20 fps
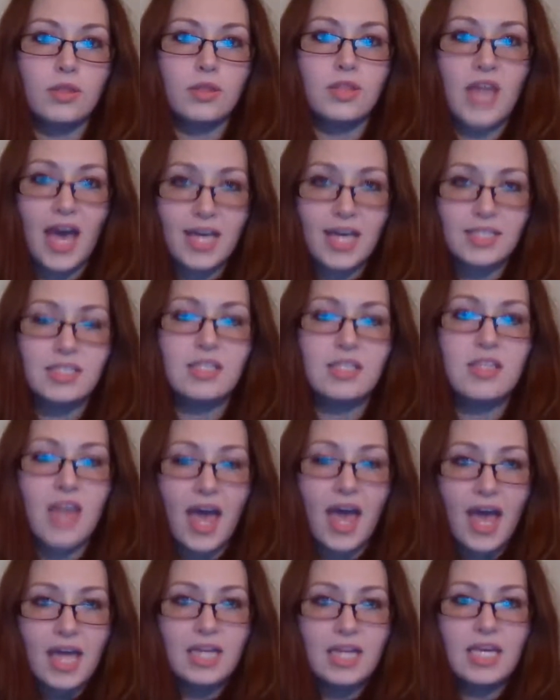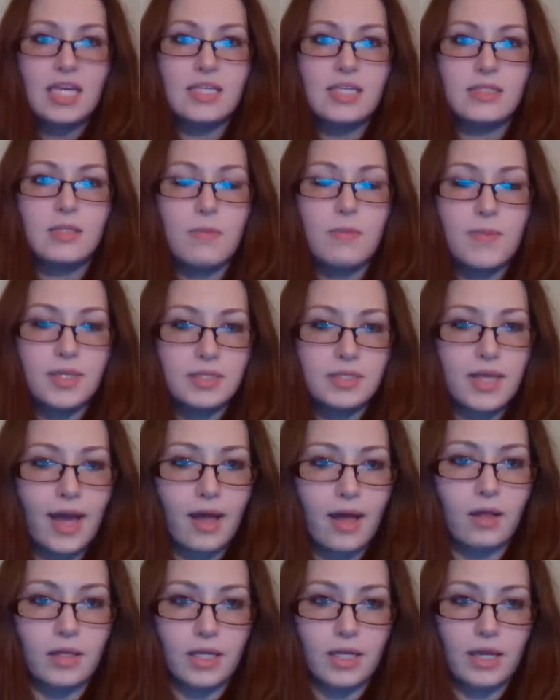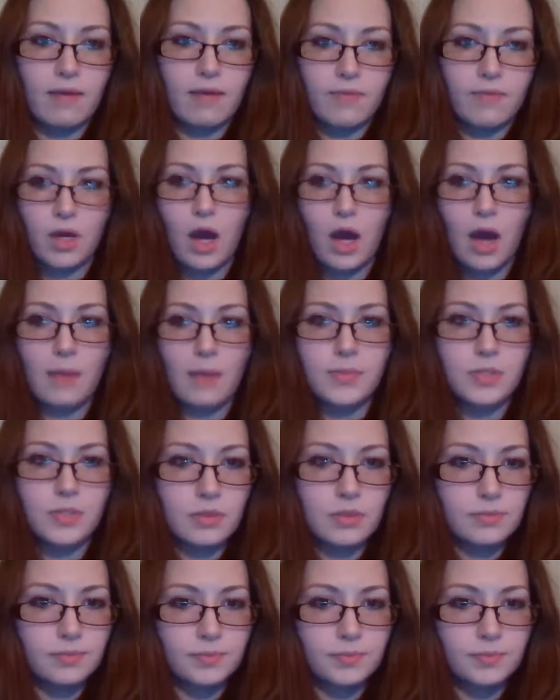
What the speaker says: That is the mentality of the cops.